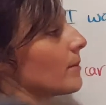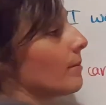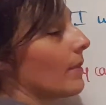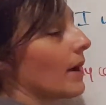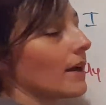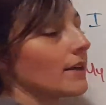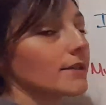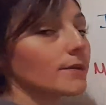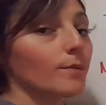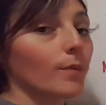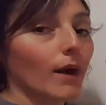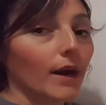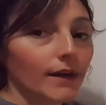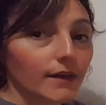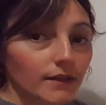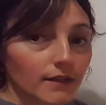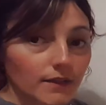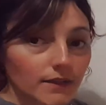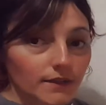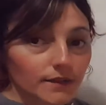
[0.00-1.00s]
the past
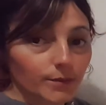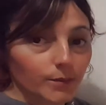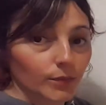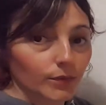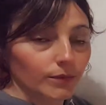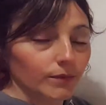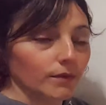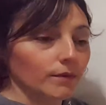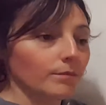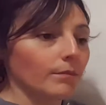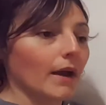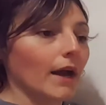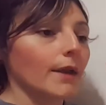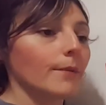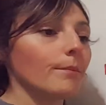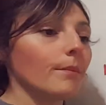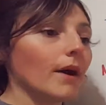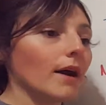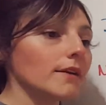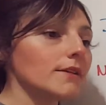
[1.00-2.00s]
participle. My
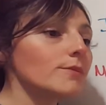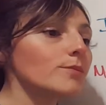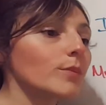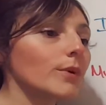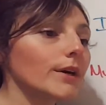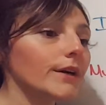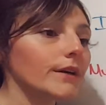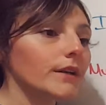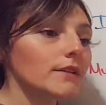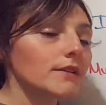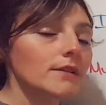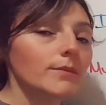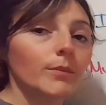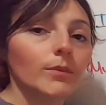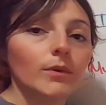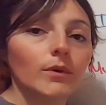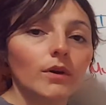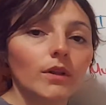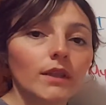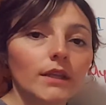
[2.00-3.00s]
past
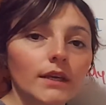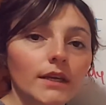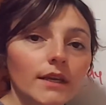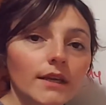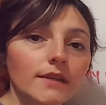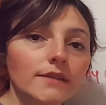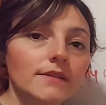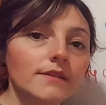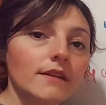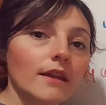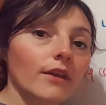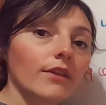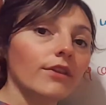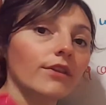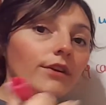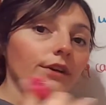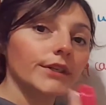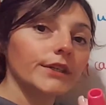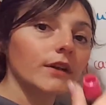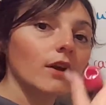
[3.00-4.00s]
participle is the
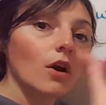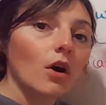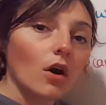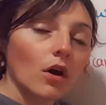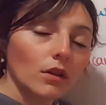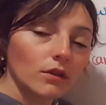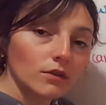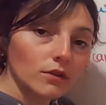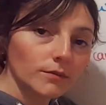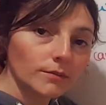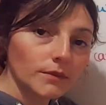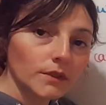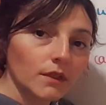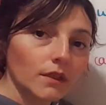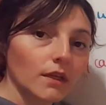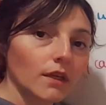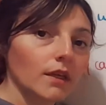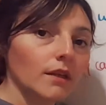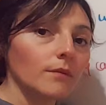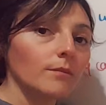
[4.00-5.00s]
third column
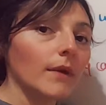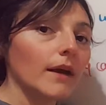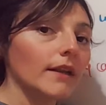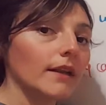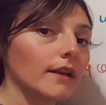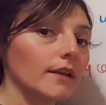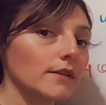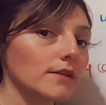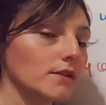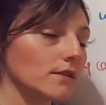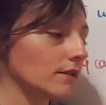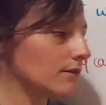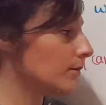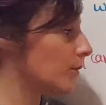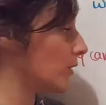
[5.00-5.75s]
in my list of